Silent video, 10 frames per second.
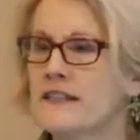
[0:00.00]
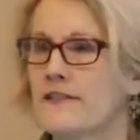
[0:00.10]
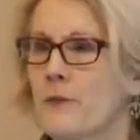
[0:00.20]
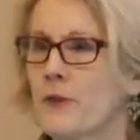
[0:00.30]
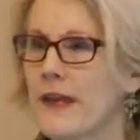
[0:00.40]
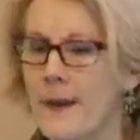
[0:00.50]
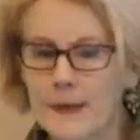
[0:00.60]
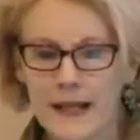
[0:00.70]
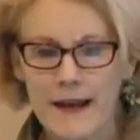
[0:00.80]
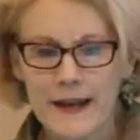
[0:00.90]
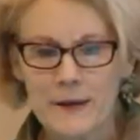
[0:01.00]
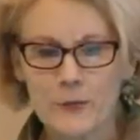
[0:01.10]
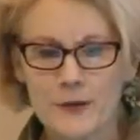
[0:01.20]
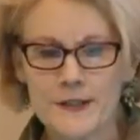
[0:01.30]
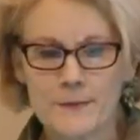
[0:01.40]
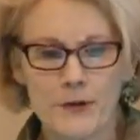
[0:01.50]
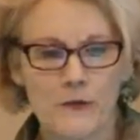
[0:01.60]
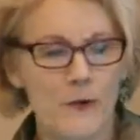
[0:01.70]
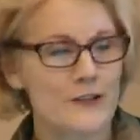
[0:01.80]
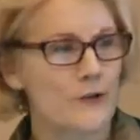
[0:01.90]
It's the preeminent guiding principle
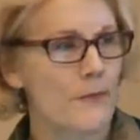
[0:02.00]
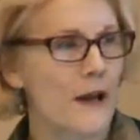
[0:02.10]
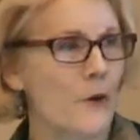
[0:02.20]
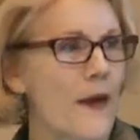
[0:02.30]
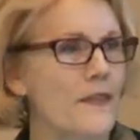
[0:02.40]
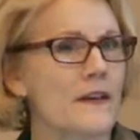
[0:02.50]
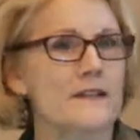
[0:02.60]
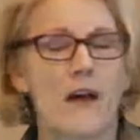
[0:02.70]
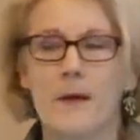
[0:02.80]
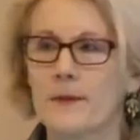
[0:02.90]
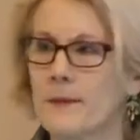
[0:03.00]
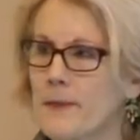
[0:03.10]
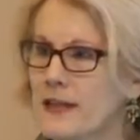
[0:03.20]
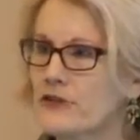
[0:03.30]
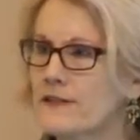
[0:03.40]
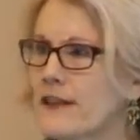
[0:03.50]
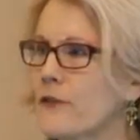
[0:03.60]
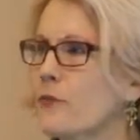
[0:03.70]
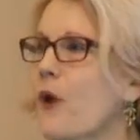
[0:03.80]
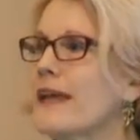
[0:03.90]
of Western bioethics. Competent patients
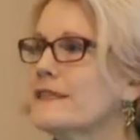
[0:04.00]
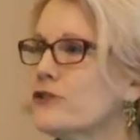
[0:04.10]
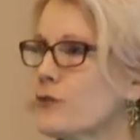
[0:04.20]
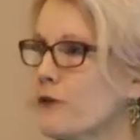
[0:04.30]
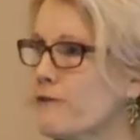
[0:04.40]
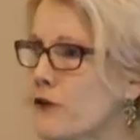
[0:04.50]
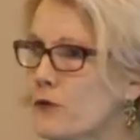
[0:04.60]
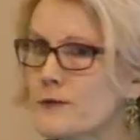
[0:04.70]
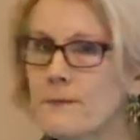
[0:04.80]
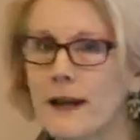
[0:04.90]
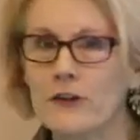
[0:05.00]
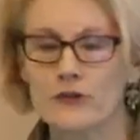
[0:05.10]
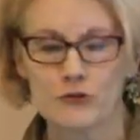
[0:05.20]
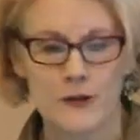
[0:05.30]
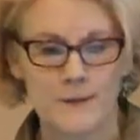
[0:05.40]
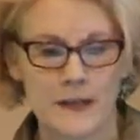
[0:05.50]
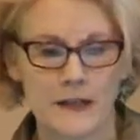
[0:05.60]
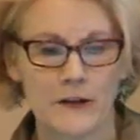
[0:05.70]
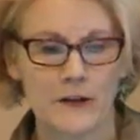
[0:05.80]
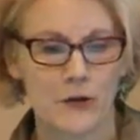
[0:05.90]
have the right to refuse medical treatment,
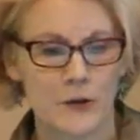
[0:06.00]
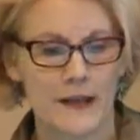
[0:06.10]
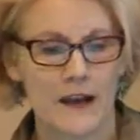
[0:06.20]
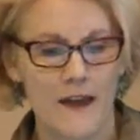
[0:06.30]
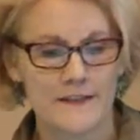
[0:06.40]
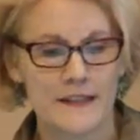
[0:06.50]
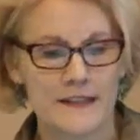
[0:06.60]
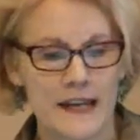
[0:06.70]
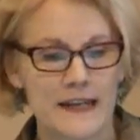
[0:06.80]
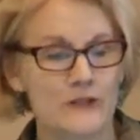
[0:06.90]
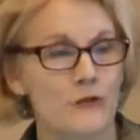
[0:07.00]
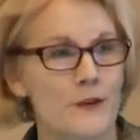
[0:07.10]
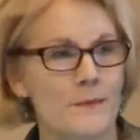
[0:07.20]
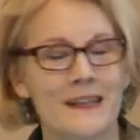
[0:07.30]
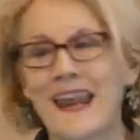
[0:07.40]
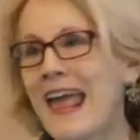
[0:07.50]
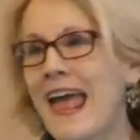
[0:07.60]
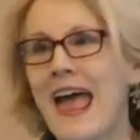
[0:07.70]
including life sustaining treatment.